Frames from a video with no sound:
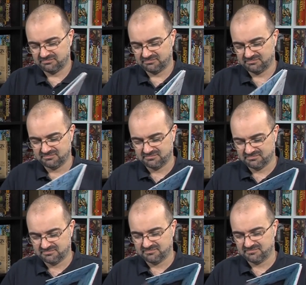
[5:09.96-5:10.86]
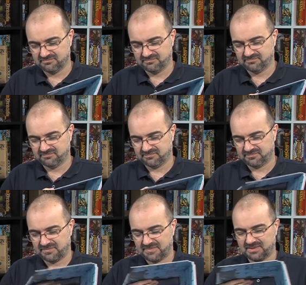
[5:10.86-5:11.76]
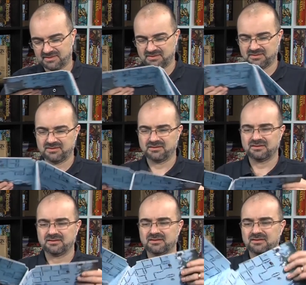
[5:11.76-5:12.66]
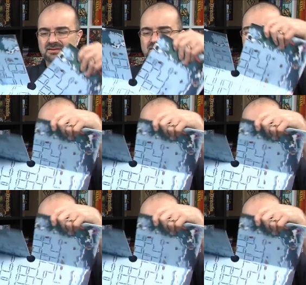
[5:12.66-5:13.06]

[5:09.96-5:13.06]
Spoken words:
(no one is talking)